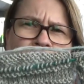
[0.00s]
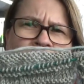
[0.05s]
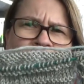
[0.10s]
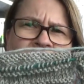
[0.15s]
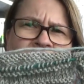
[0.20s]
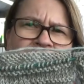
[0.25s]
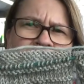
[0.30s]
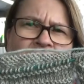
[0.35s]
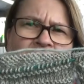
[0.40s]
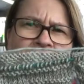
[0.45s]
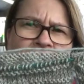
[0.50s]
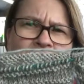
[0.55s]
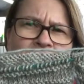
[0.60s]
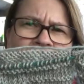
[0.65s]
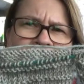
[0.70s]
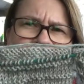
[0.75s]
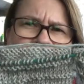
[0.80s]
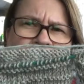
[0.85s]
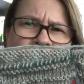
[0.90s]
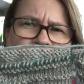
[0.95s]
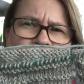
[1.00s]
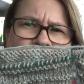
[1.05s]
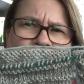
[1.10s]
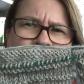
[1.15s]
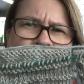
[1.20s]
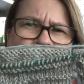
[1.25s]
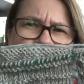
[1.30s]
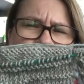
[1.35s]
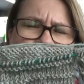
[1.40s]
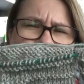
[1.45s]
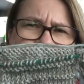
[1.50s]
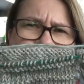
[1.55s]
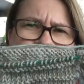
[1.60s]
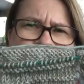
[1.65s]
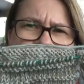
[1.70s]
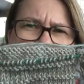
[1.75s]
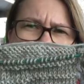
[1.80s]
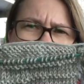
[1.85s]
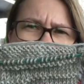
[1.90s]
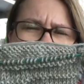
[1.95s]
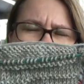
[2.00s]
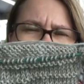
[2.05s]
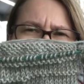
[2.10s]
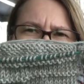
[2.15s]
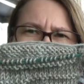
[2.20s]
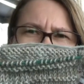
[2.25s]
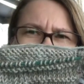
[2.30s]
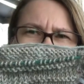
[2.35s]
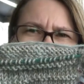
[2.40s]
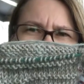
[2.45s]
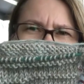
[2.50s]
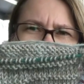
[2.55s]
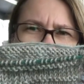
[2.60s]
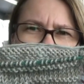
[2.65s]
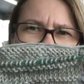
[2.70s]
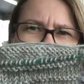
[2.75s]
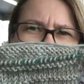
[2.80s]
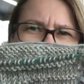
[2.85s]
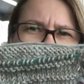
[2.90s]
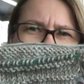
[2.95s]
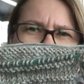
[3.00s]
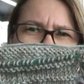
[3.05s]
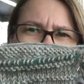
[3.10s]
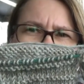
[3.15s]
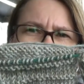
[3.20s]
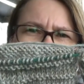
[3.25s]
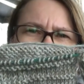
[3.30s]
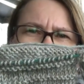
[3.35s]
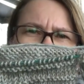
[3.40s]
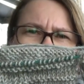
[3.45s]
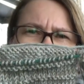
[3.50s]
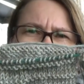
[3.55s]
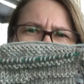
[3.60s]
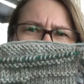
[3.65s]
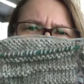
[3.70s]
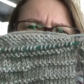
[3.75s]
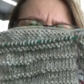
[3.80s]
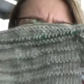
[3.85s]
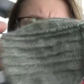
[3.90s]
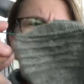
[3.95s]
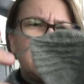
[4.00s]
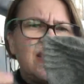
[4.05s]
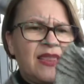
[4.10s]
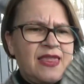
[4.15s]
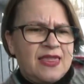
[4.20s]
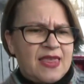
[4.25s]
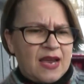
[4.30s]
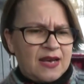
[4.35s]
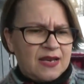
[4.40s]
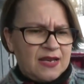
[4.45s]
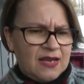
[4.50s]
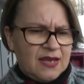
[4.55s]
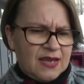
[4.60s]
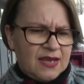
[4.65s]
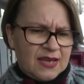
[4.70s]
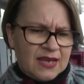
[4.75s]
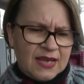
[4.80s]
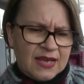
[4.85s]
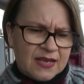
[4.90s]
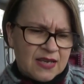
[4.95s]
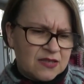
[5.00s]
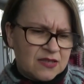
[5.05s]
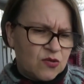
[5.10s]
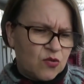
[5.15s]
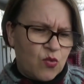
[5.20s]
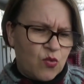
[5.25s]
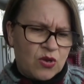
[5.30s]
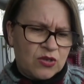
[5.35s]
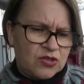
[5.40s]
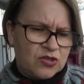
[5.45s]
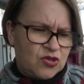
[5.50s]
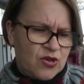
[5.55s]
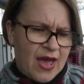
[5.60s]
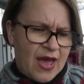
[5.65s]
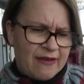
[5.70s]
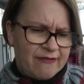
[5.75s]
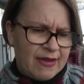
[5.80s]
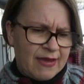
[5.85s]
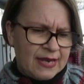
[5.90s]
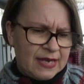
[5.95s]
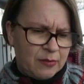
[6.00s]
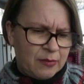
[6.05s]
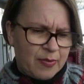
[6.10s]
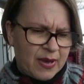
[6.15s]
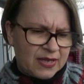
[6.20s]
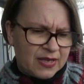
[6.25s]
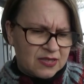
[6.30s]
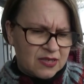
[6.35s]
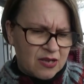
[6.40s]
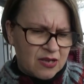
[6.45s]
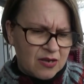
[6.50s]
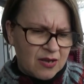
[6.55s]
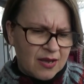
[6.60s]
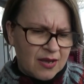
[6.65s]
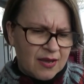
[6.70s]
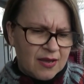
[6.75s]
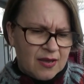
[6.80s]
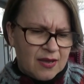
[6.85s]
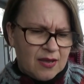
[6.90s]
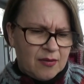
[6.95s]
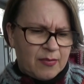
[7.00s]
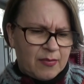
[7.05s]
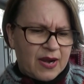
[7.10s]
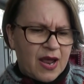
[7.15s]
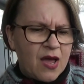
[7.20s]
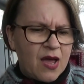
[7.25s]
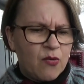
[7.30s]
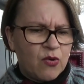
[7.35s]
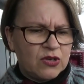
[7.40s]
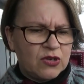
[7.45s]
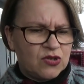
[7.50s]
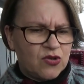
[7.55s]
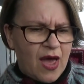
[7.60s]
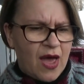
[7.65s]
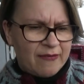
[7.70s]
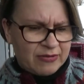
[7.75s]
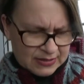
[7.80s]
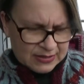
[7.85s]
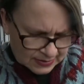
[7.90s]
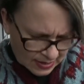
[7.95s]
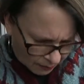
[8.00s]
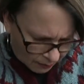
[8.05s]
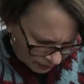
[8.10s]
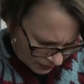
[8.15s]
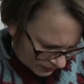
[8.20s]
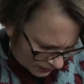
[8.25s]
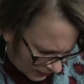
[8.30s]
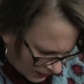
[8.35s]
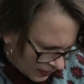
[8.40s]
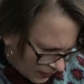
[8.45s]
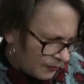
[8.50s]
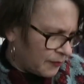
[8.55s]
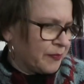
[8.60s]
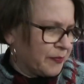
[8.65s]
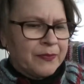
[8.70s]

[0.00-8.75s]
I think I made those stripes. Hubby said that he doesn't want to have any pattern, but I want to have something.